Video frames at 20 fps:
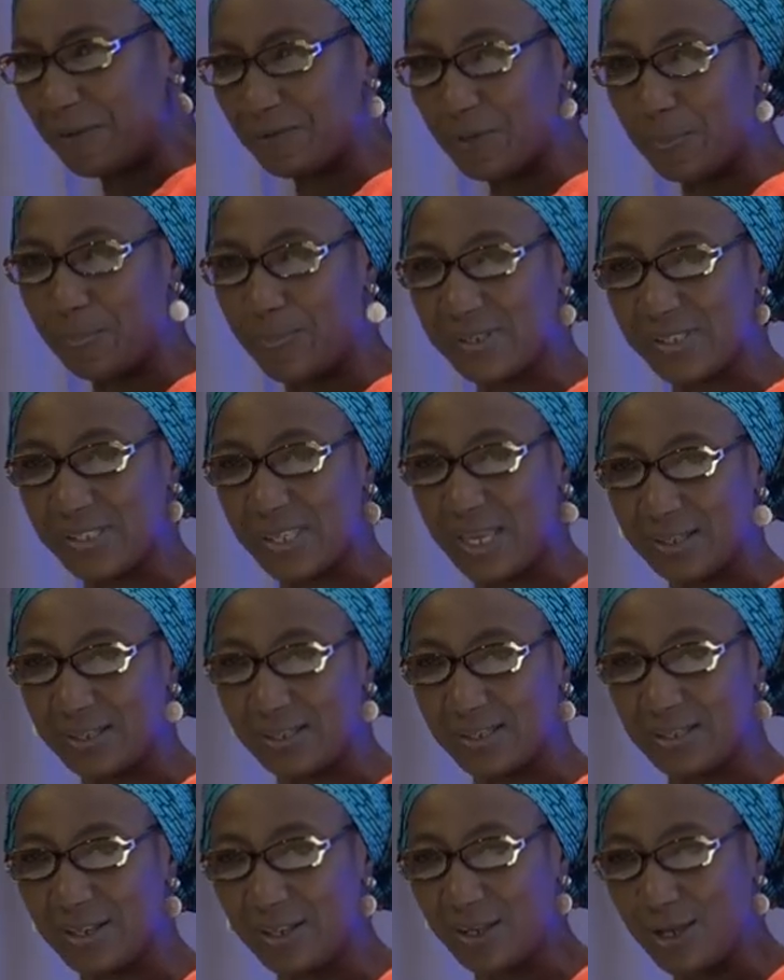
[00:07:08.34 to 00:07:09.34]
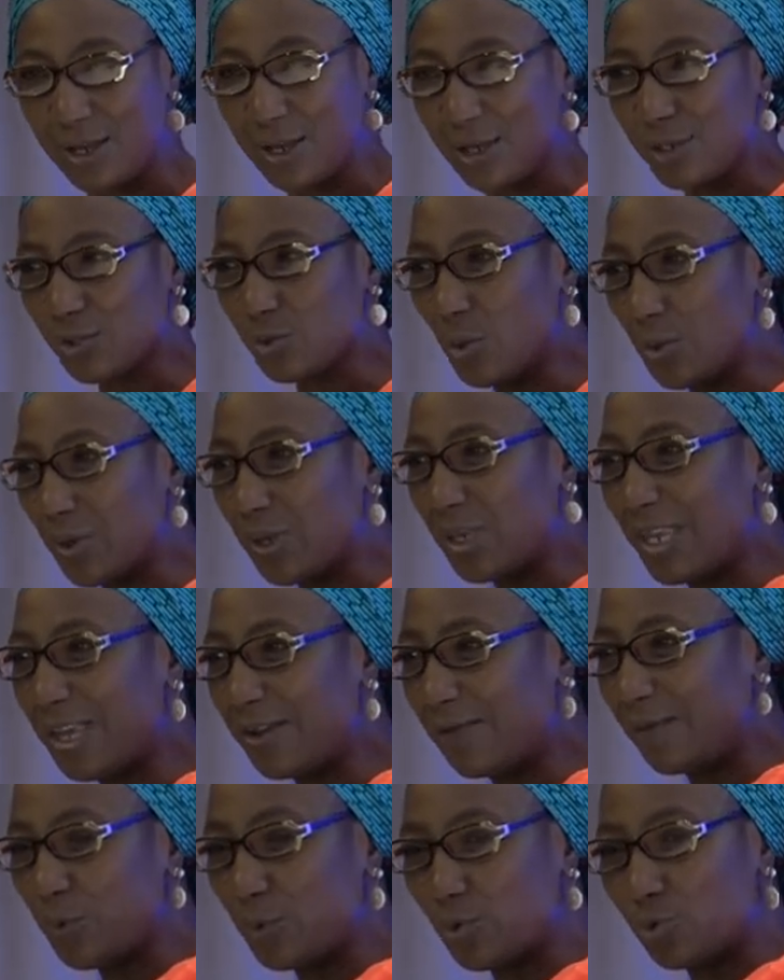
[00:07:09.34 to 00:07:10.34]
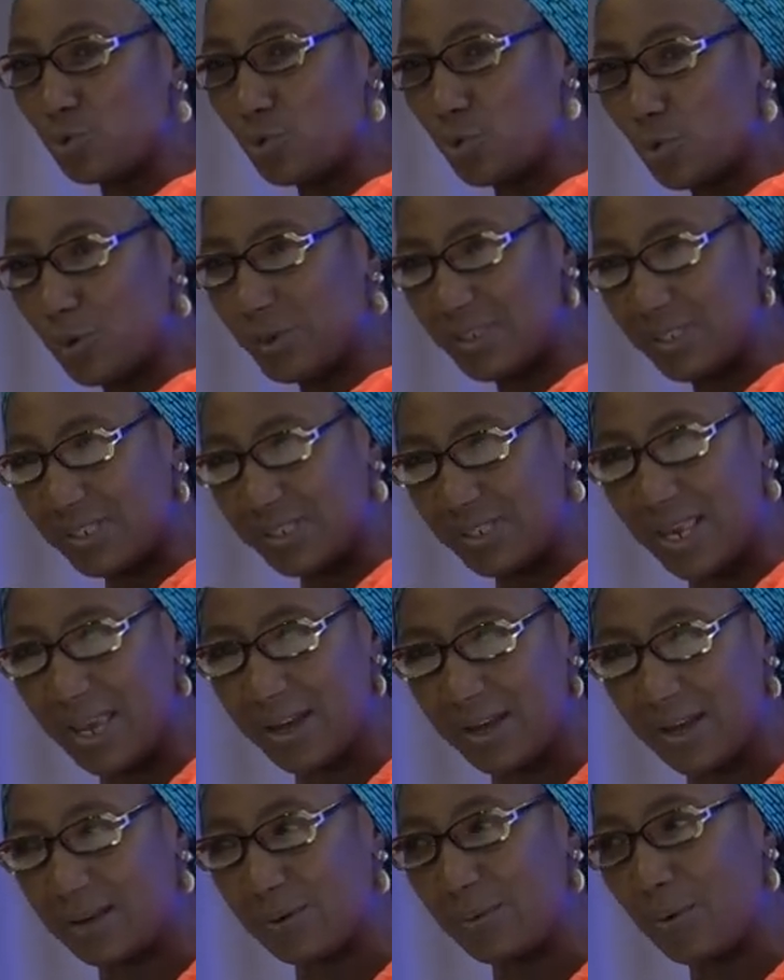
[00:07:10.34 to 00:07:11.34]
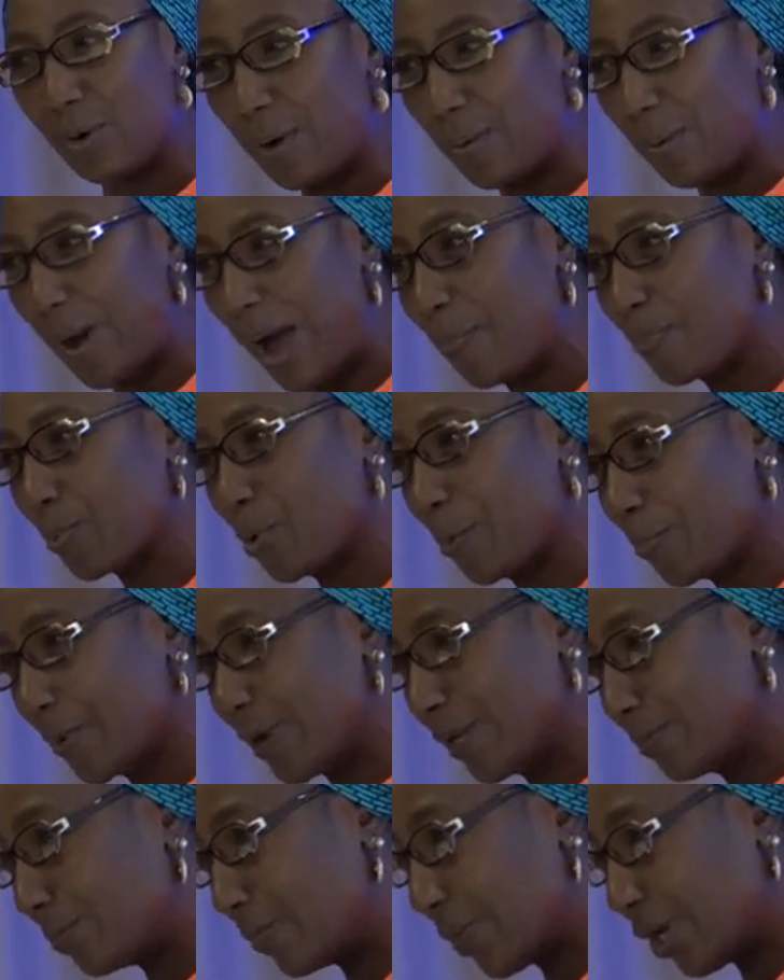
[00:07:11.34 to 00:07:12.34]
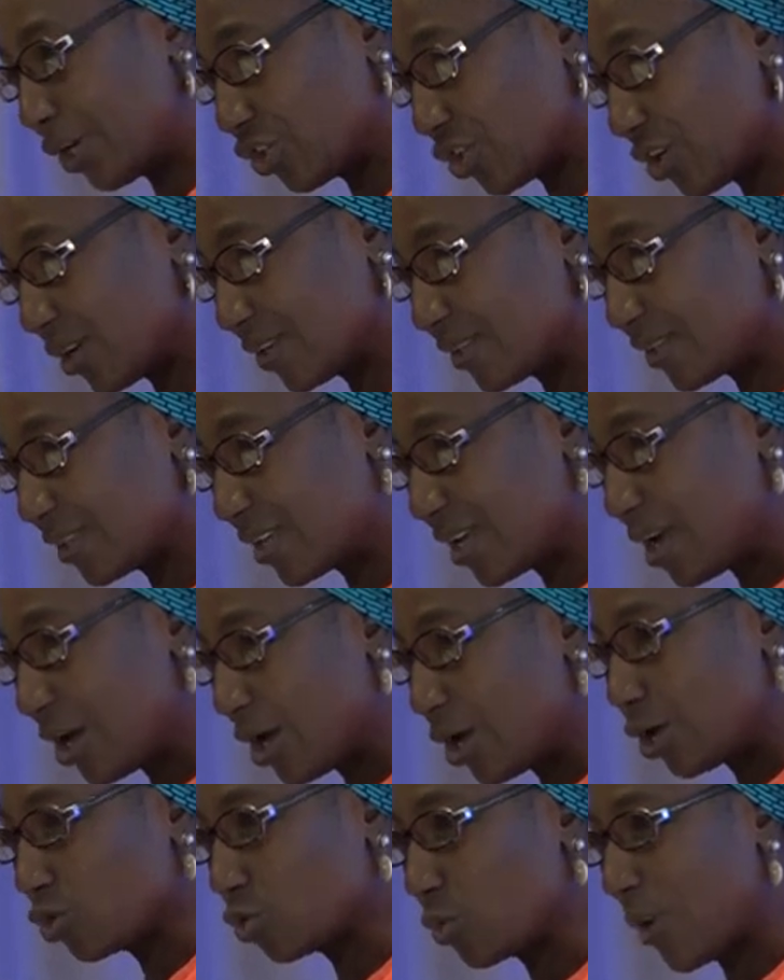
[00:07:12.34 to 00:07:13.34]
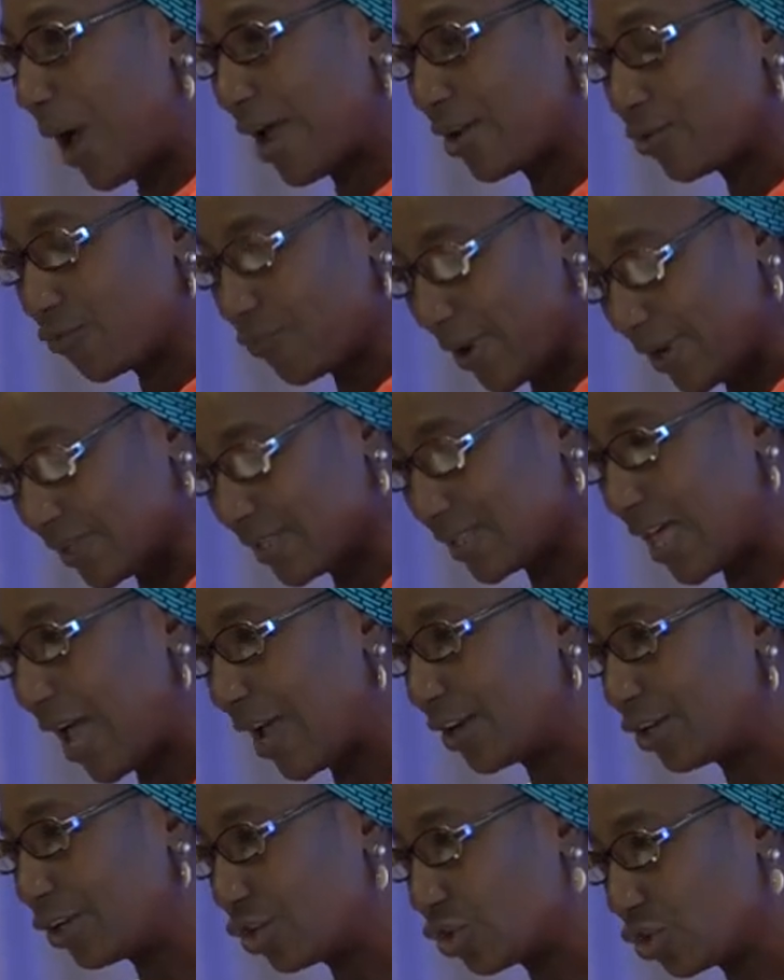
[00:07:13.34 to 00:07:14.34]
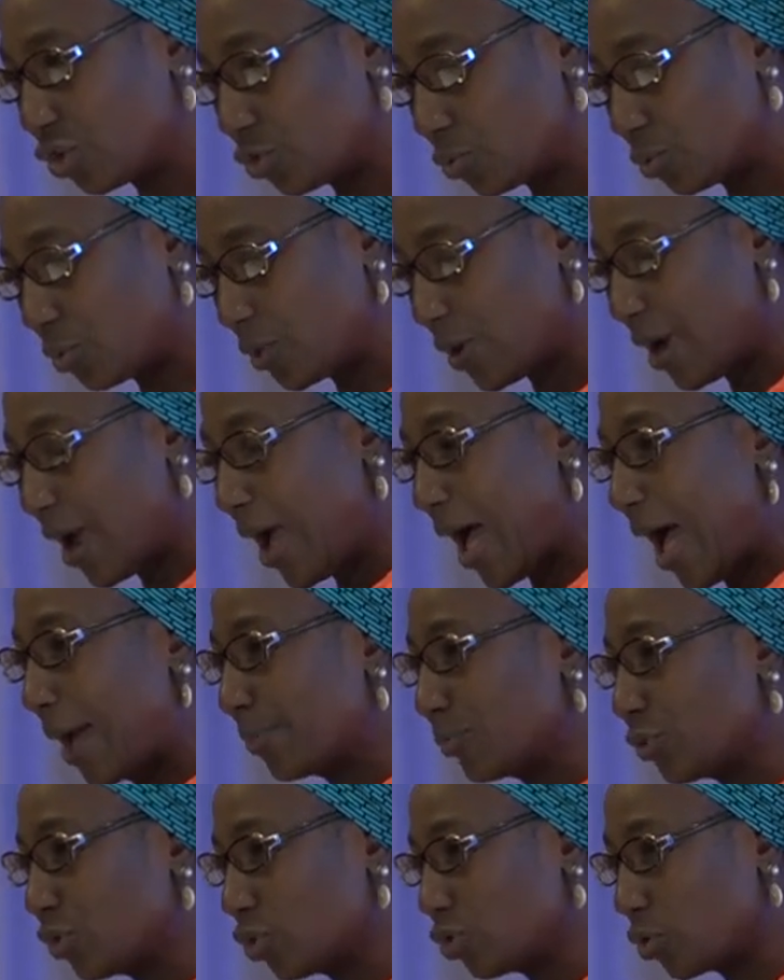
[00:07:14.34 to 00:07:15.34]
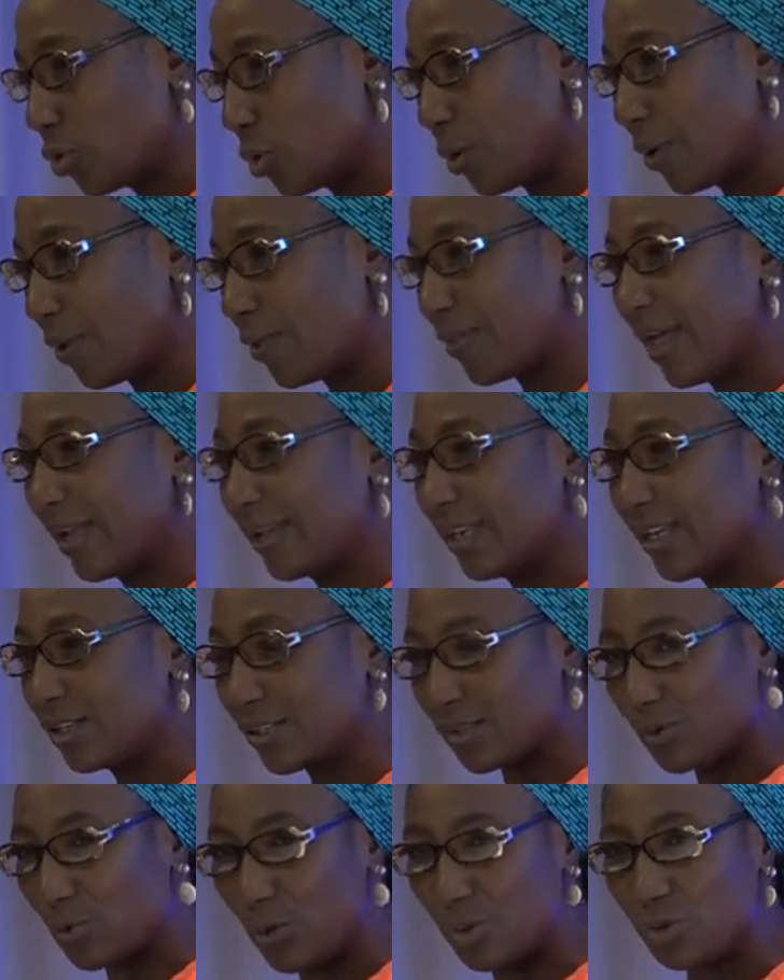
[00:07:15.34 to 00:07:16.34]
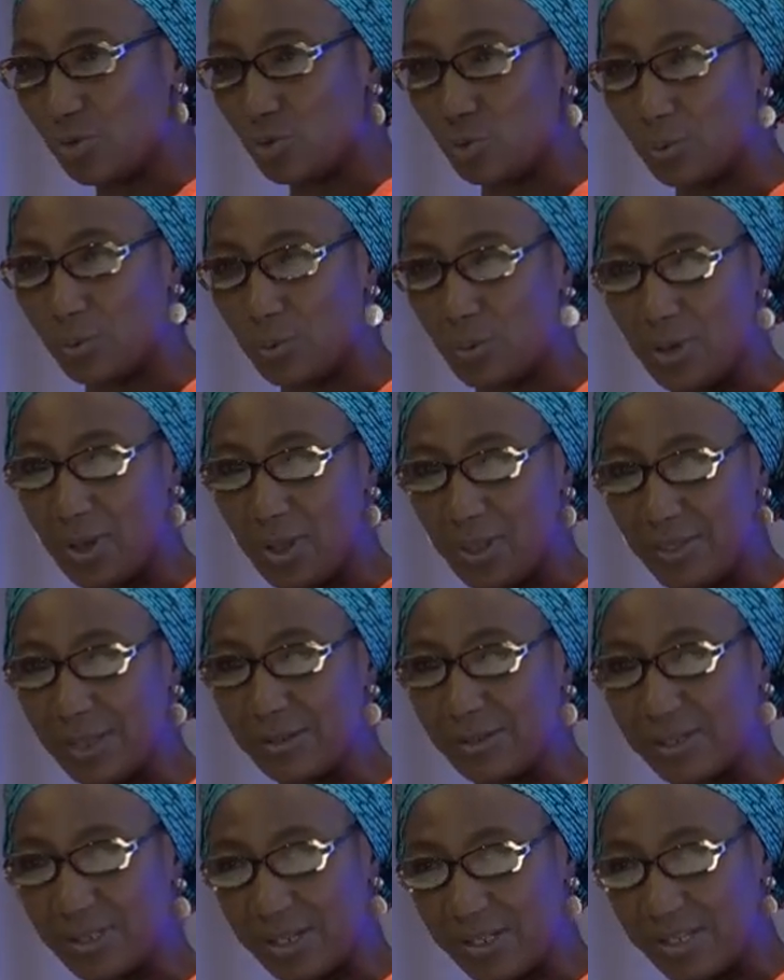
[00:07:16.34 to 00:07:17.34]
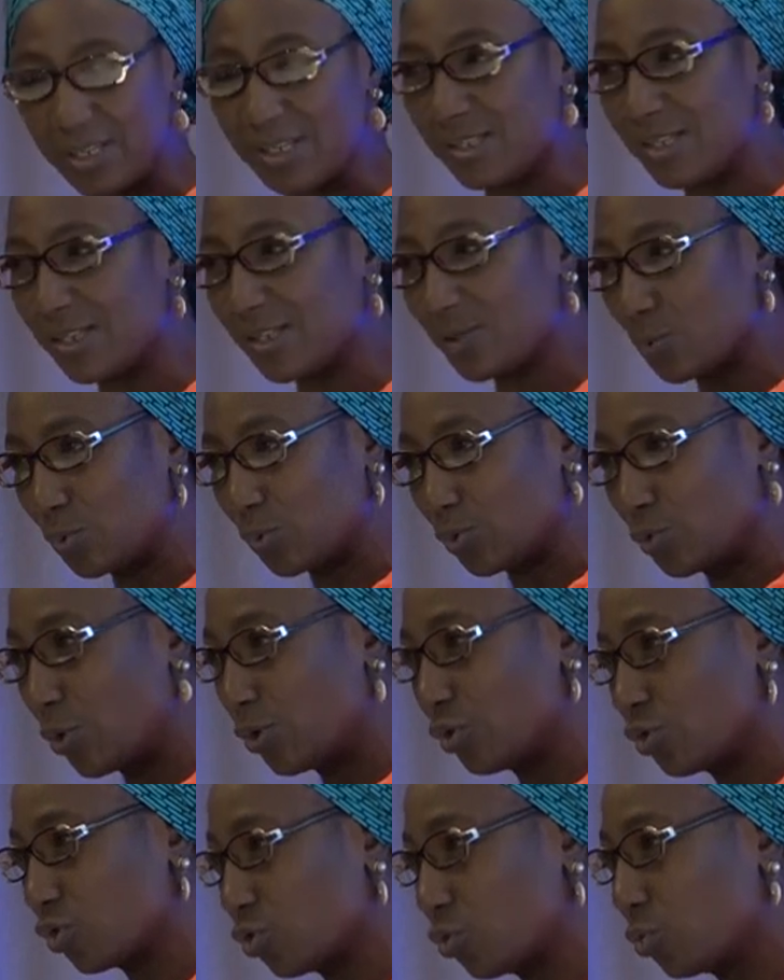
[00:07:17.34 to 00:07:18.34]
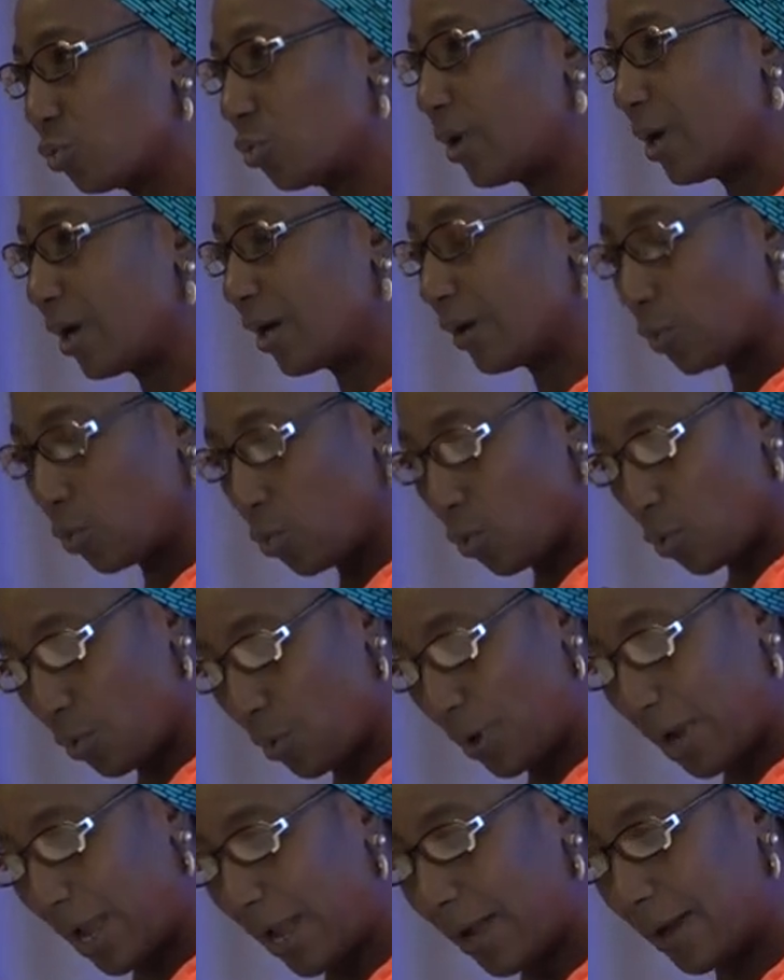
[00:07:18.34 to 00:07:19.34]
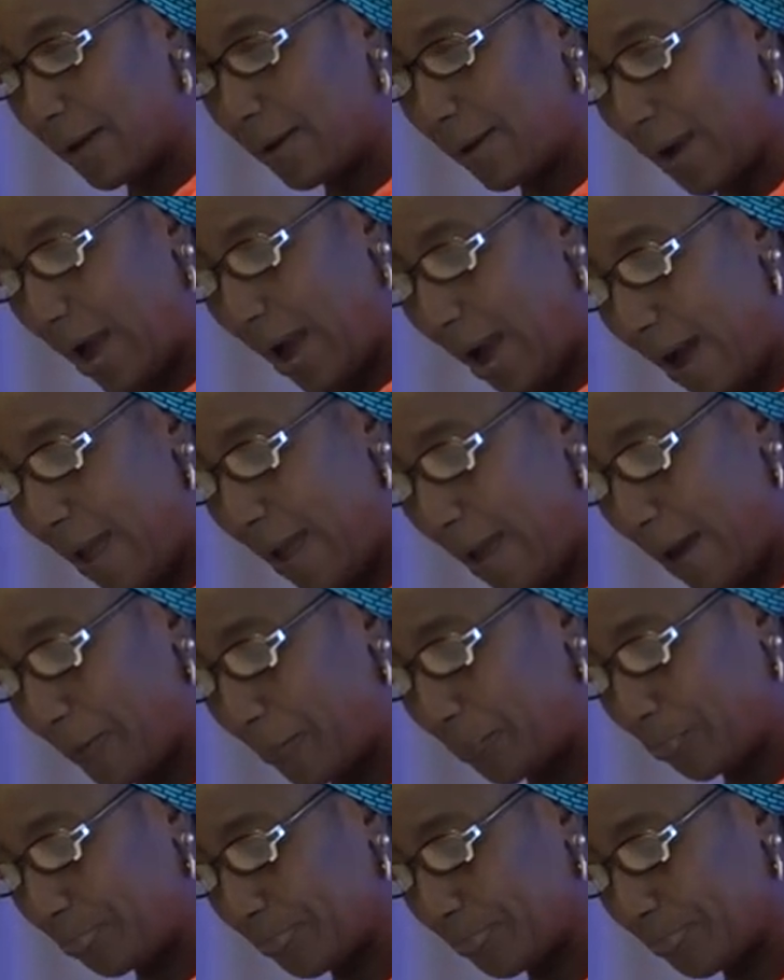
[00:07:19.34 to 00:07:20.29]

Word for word: 50%. So if we do not take appropriate measures to address that issue, I'm sure that it's going to, the statistics is going to go higher.